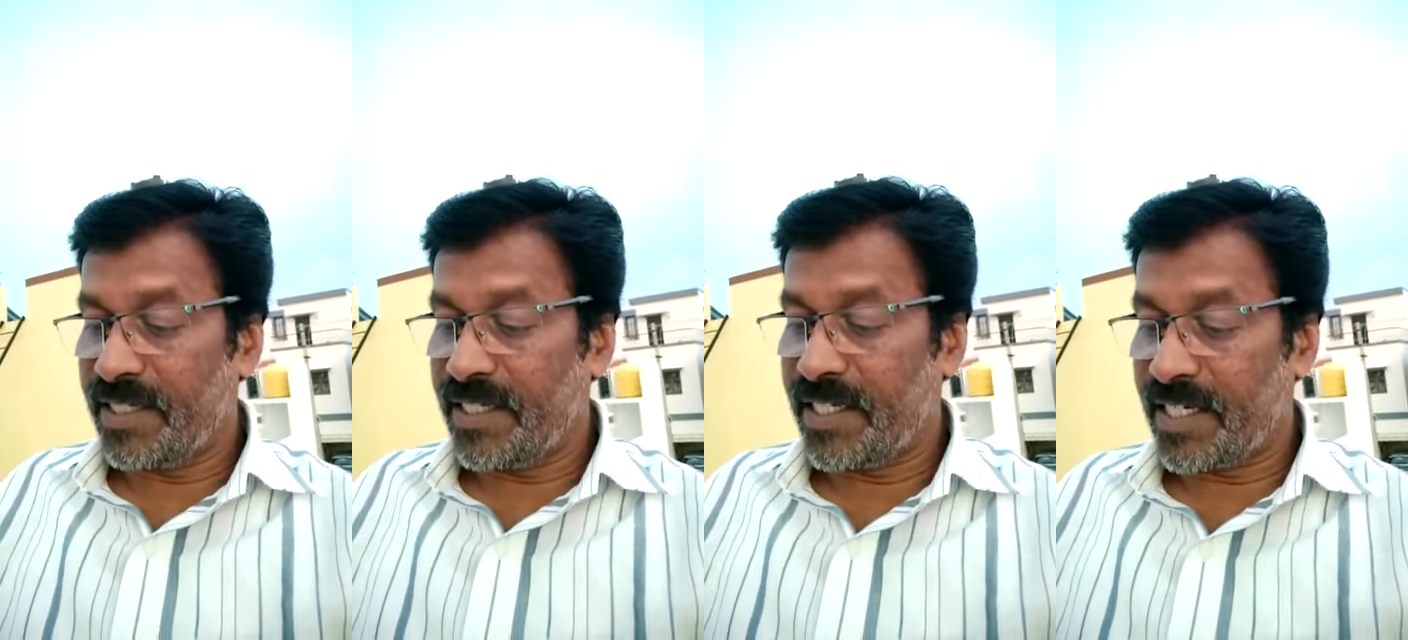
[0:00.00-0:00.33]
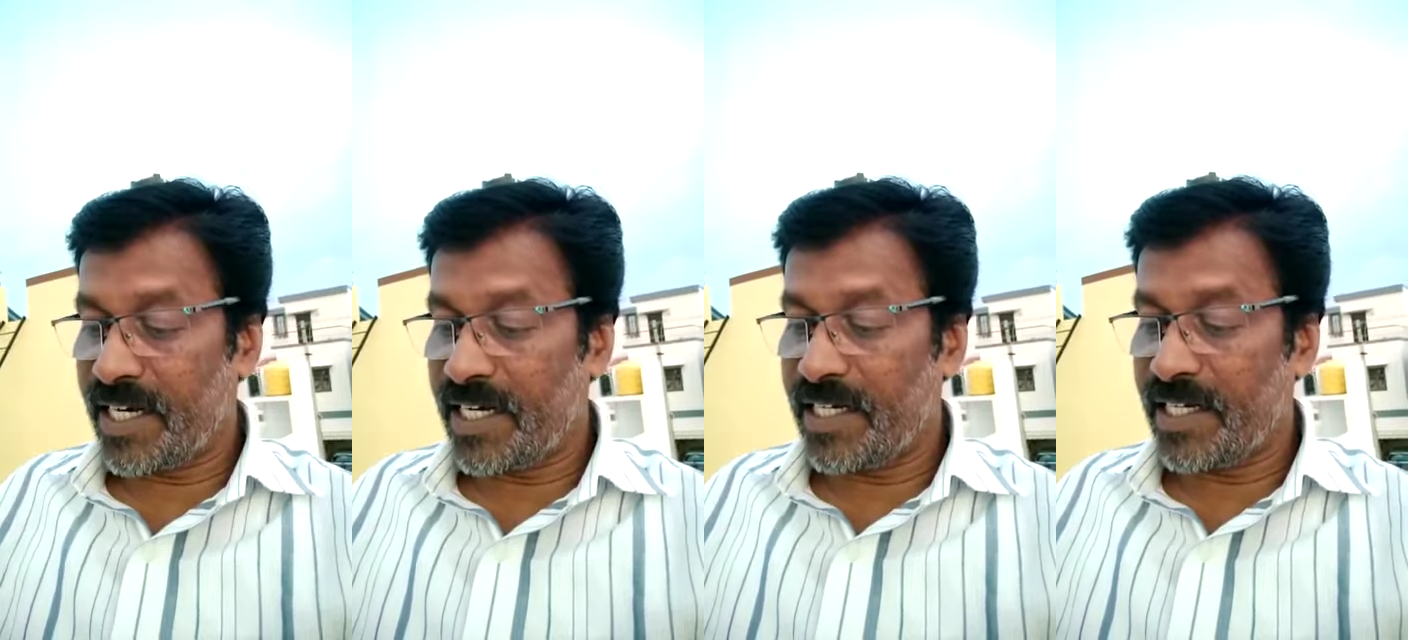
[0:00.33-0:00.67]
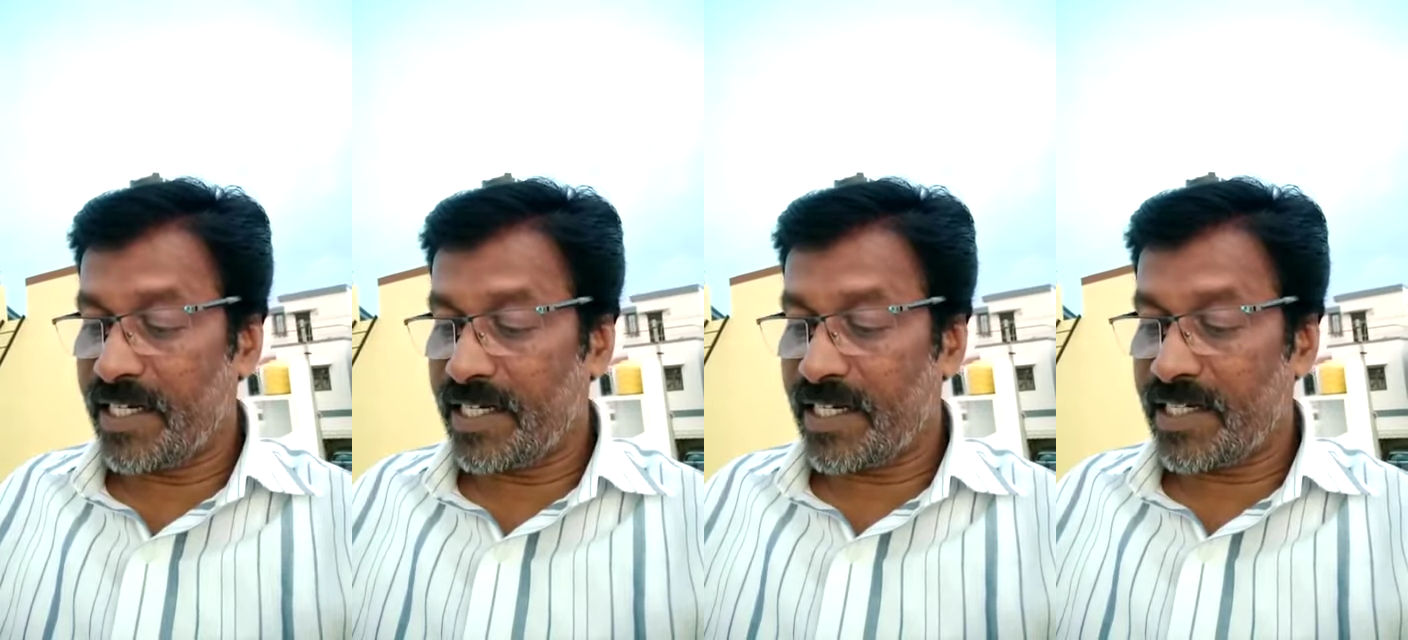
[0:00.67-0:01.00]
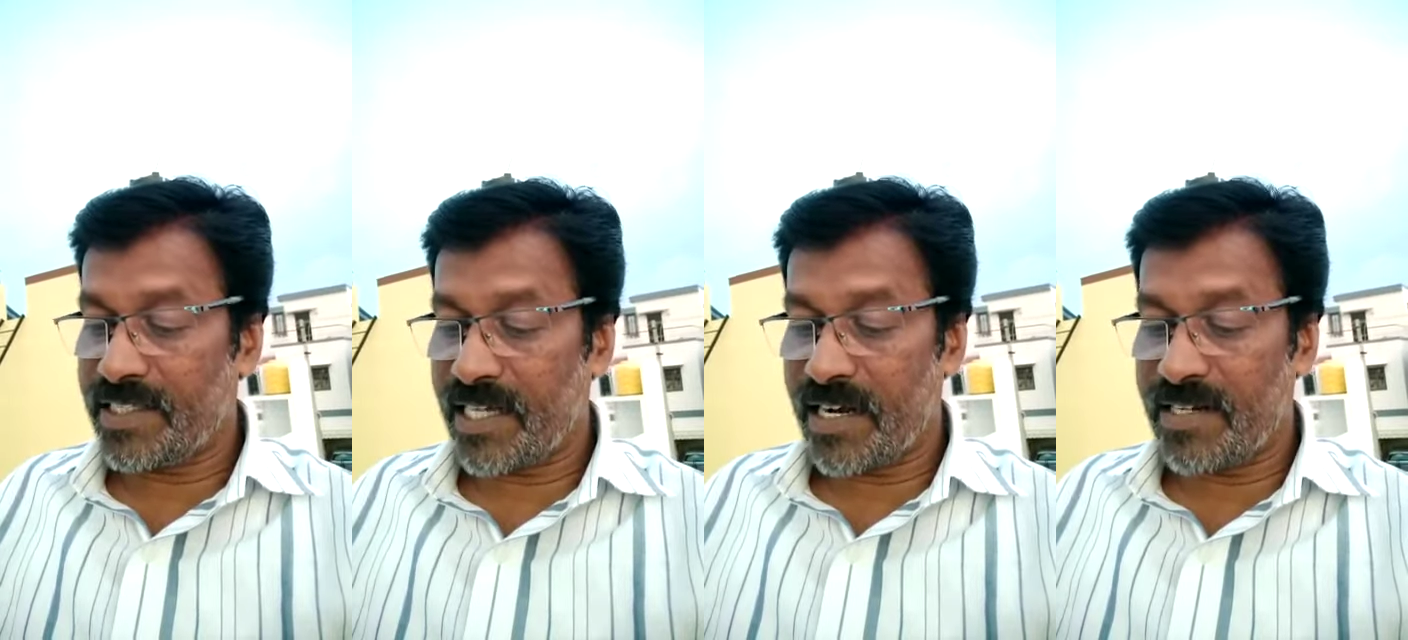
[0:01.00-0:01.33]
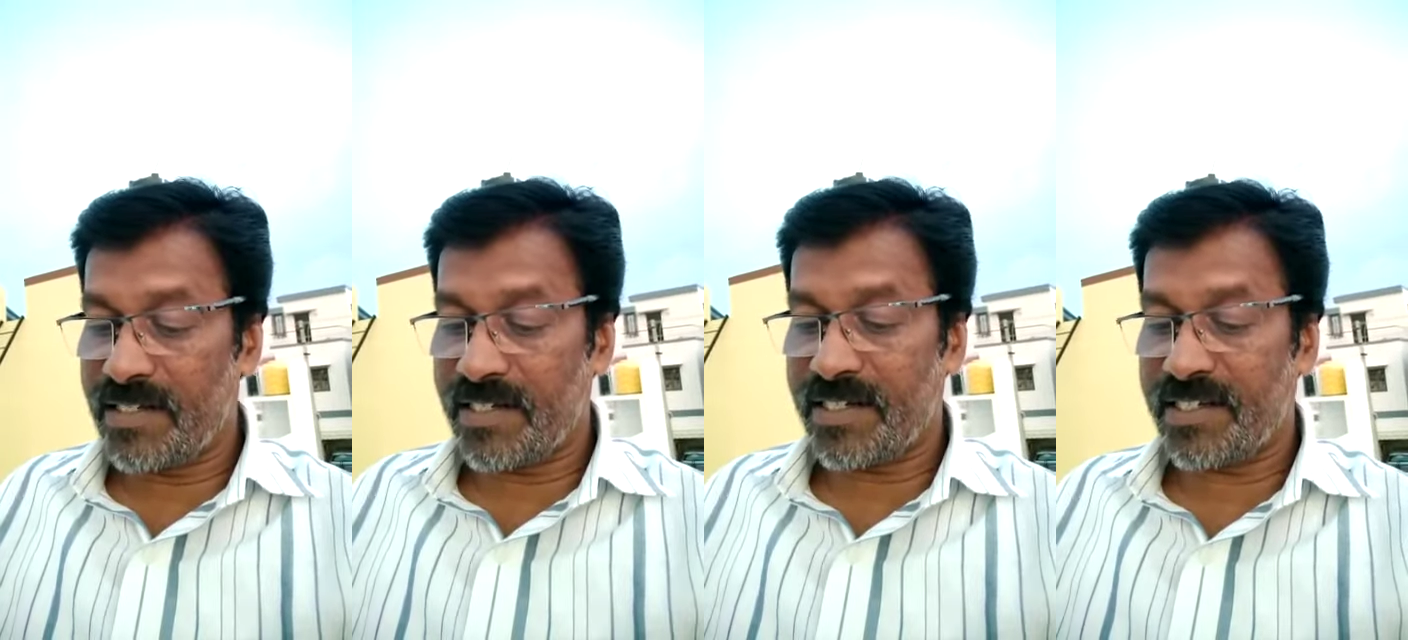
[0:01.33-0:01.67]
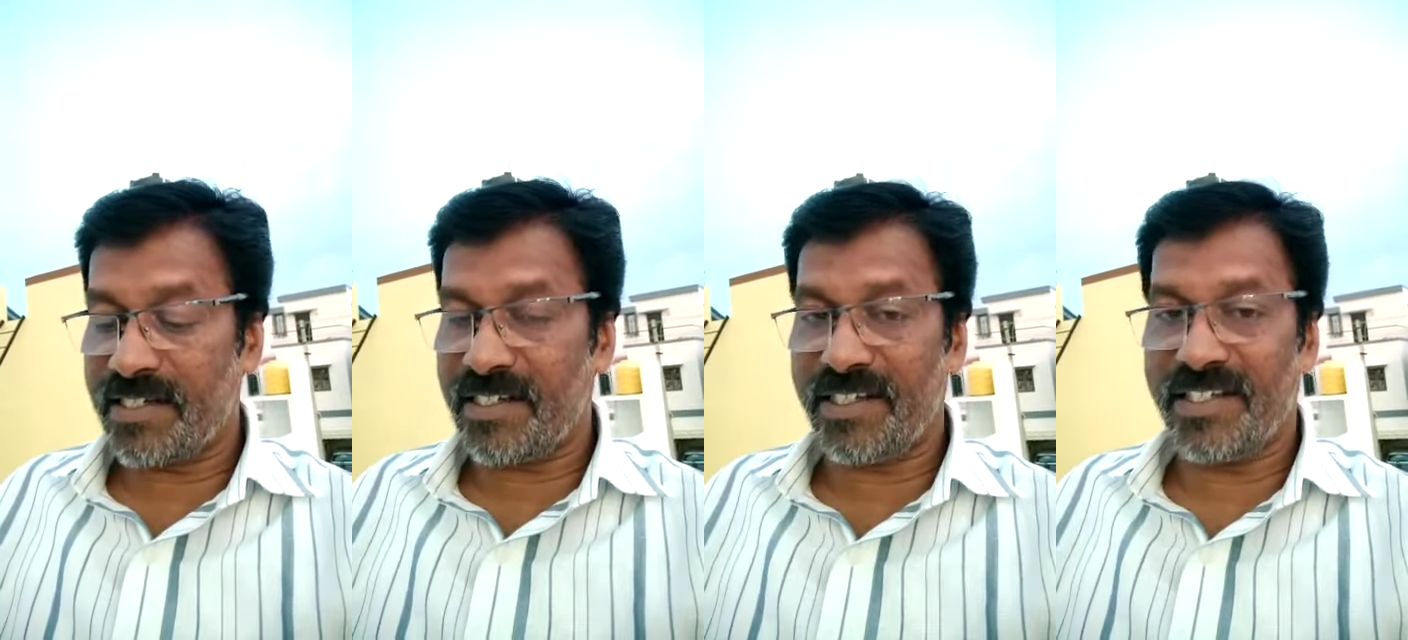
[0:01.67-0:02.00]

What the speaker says: He rightly tells Antony,